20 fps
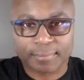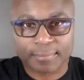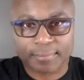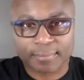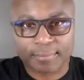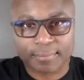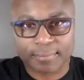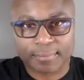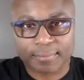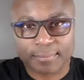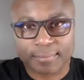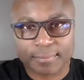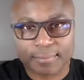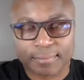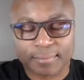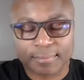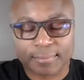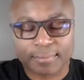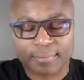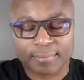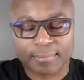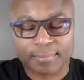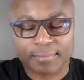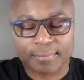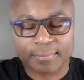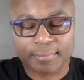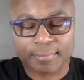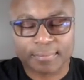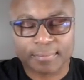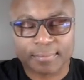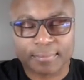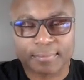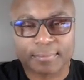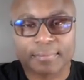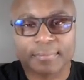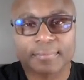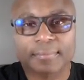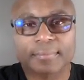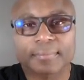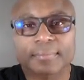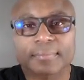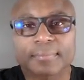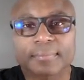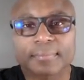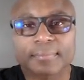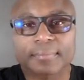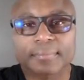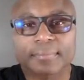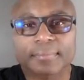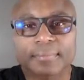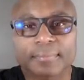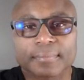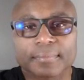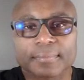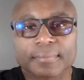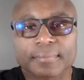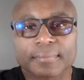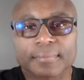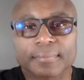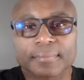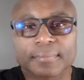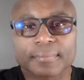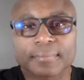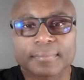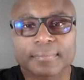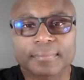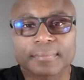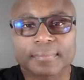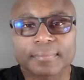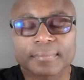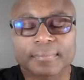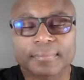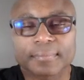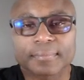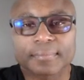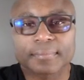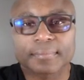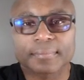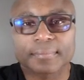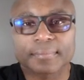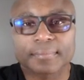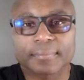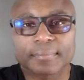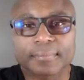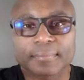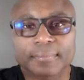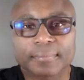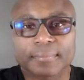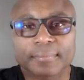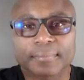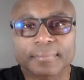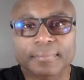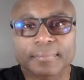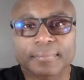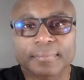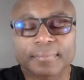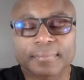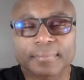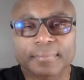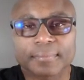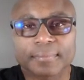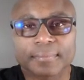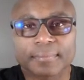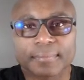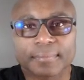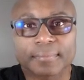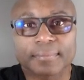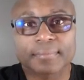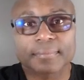The person shown says nothing.